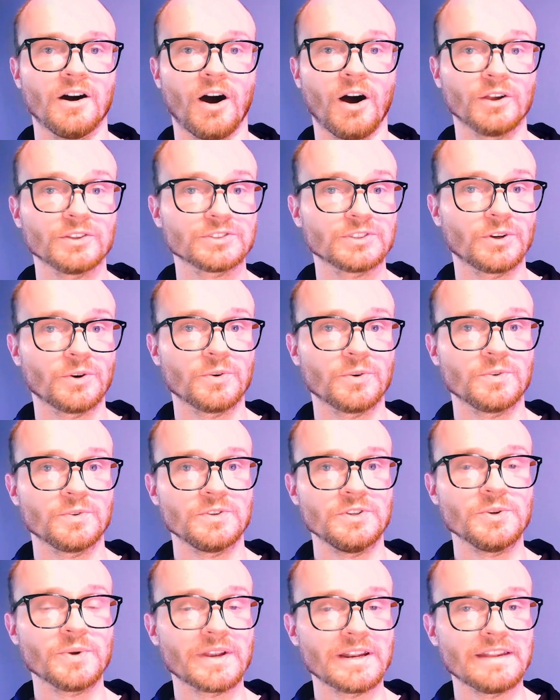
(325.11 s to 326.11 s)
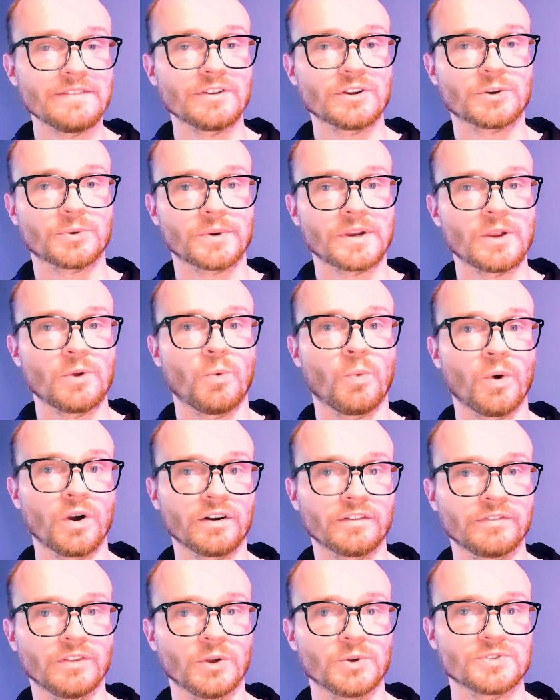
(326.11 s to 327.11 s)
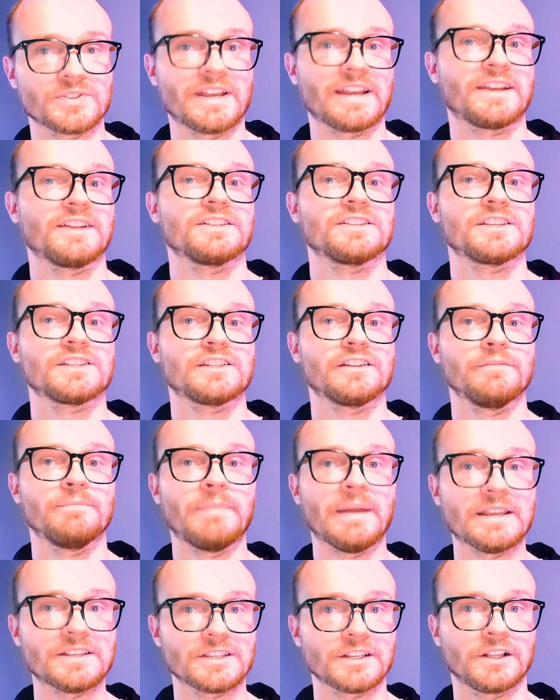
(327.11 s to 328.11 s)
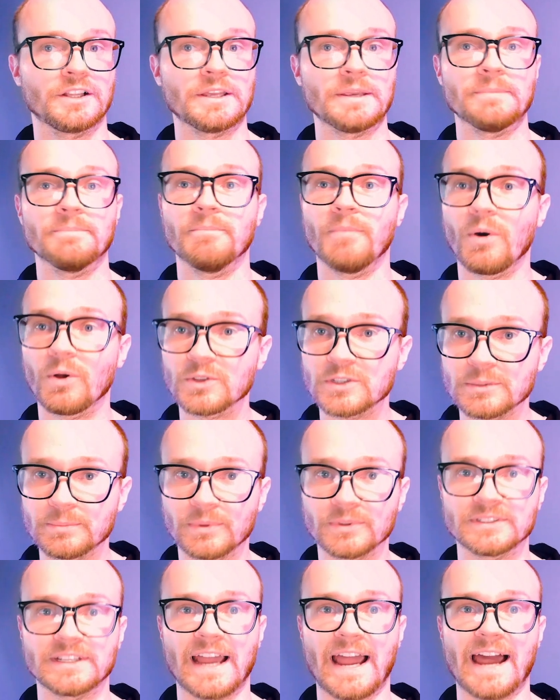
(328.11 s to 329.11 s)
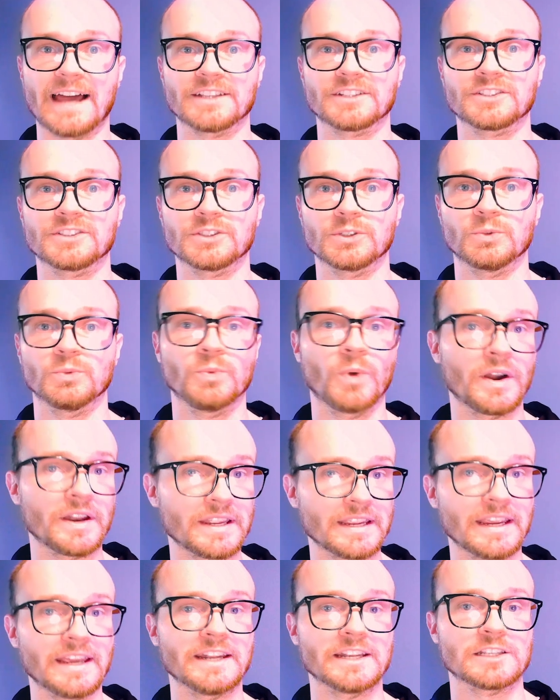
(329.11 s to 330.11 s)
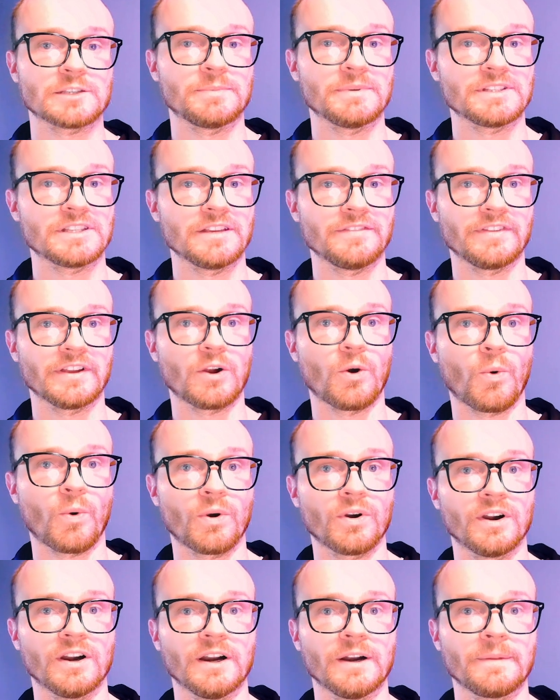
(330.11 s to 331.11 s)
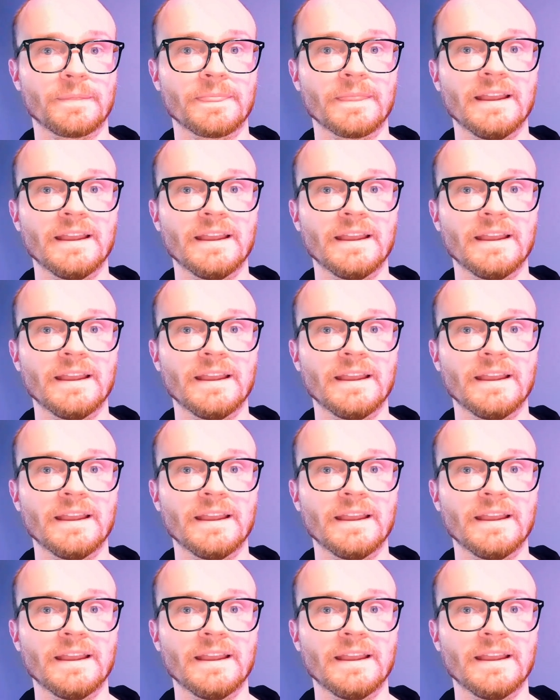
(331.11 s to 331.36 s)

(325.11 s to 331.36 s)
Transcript: Also, you can even create workflows that consist of basically multiple tasks running in a specific order.